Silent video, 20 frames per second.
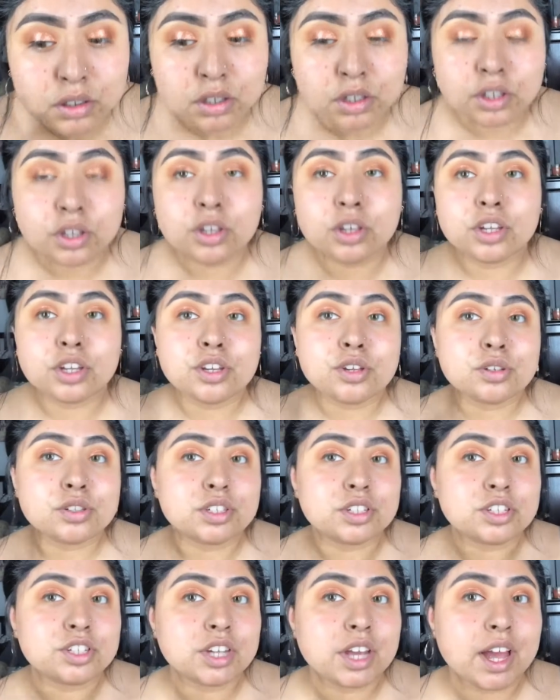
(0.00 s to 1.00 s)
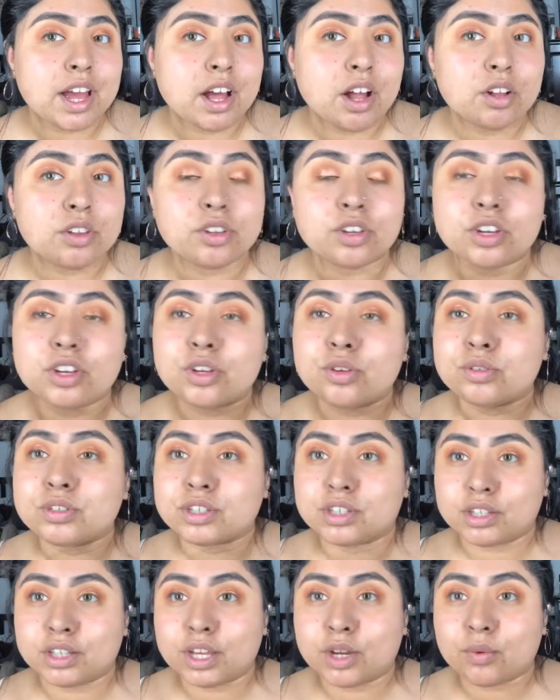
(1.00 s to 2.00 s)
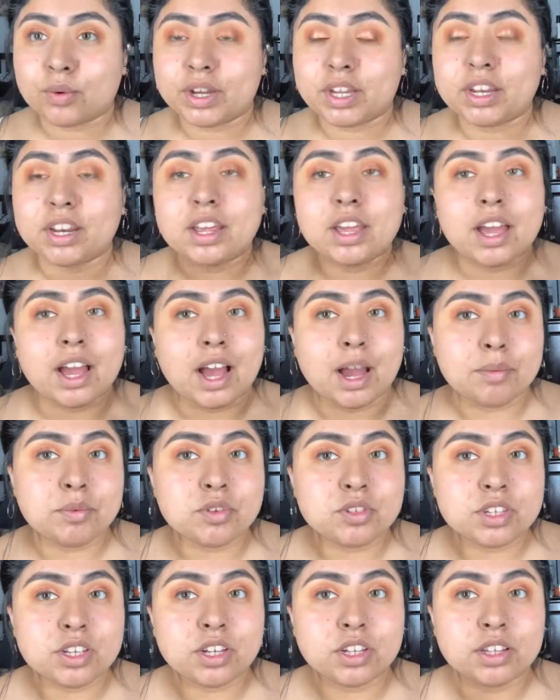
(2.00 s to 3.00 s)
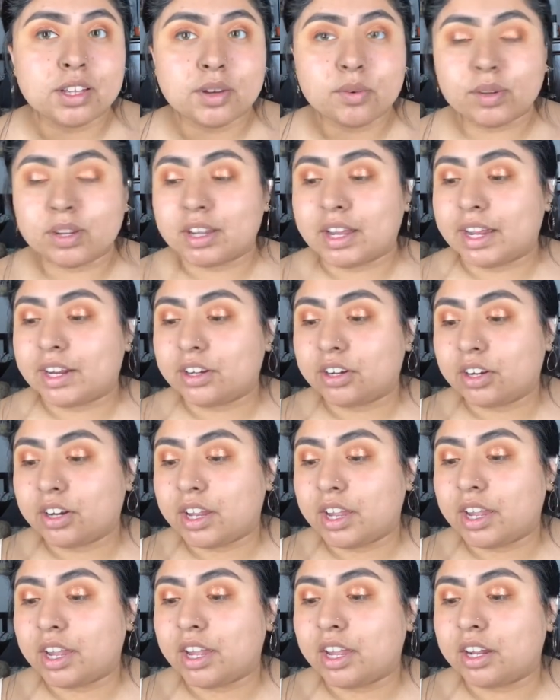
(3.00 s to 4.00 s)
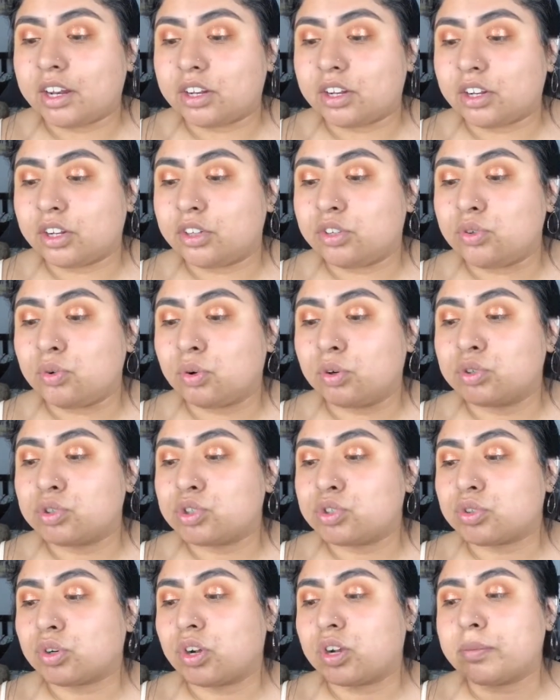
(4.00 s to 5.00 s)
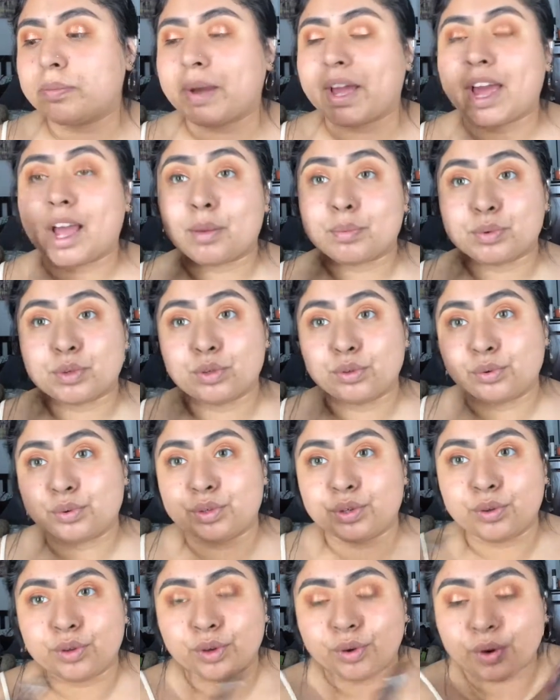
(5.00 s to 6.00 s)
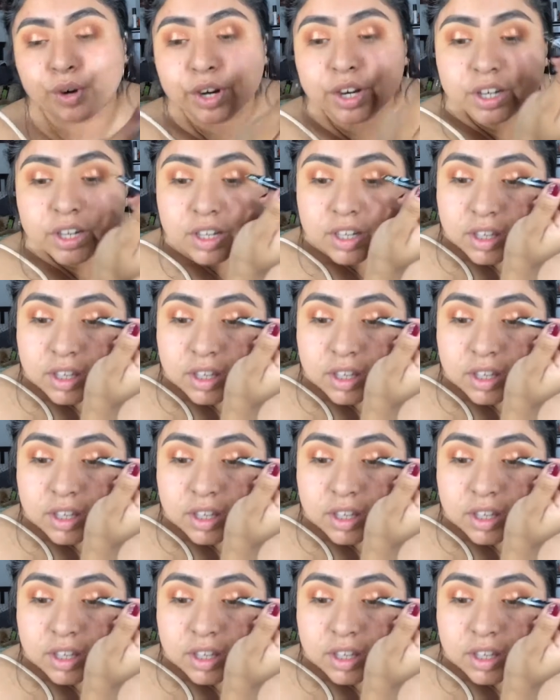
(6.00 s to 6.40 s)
You could use a gel, you could use a liquid. I'm using a liquid liner in the Duo Stroke by Absolute New York.